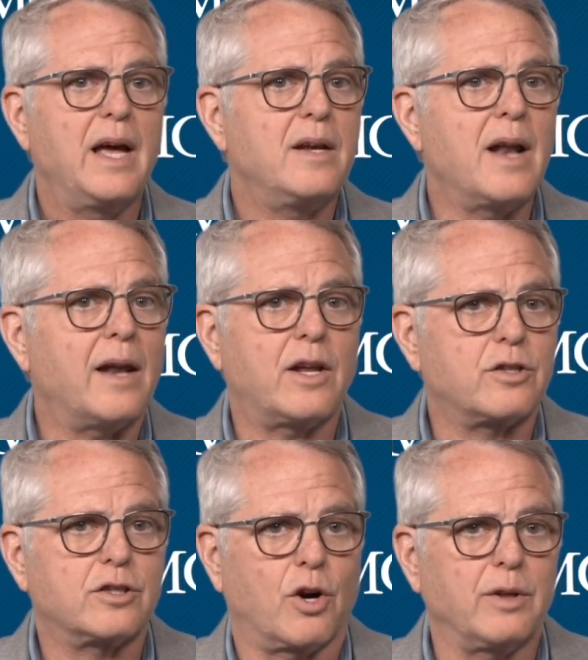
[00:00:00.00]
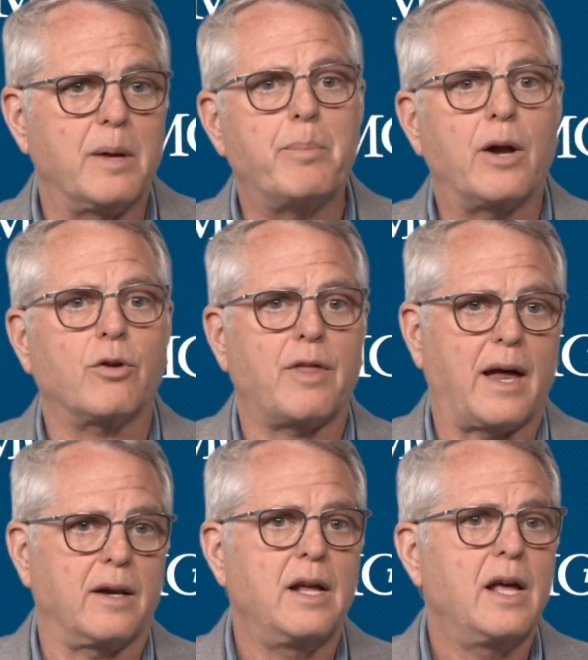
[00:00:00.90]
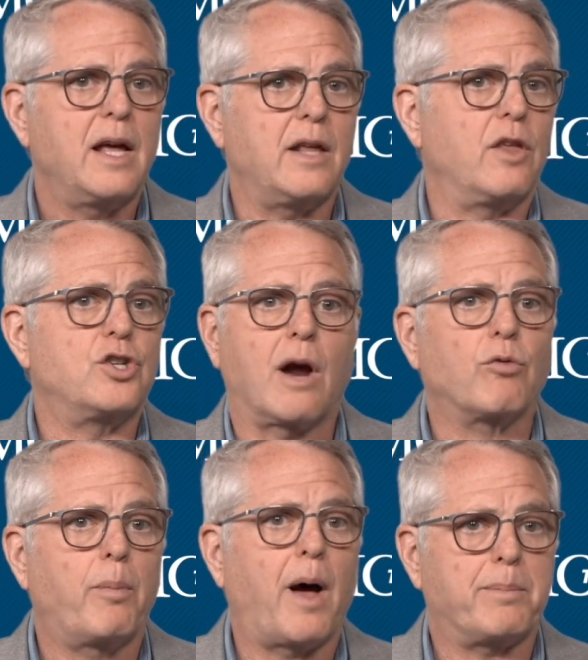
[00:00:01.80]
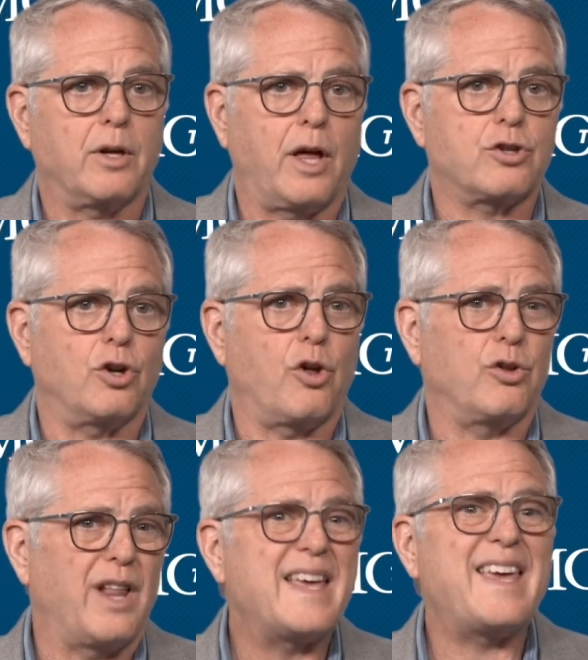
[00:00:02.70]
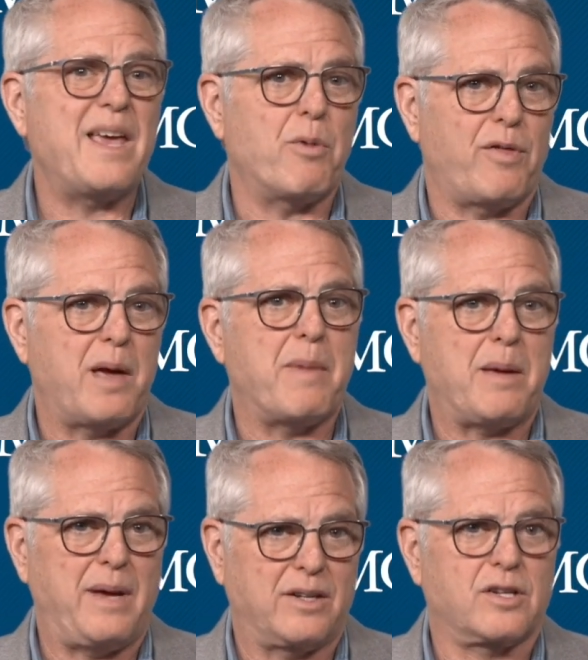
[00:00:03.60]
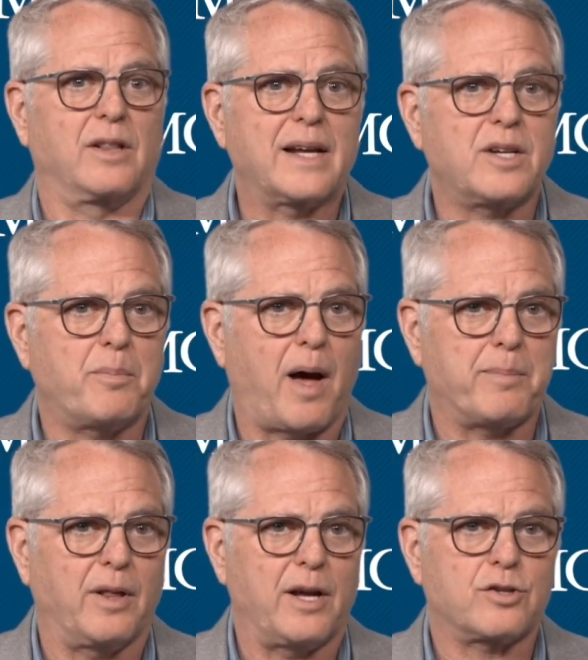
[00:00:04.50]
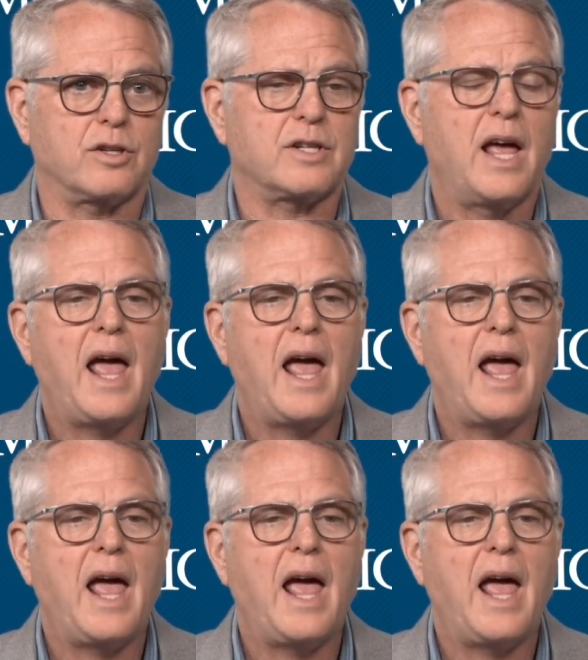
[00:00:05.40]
not necessarily better than in the general population, though like chemo, they may be in selected populations.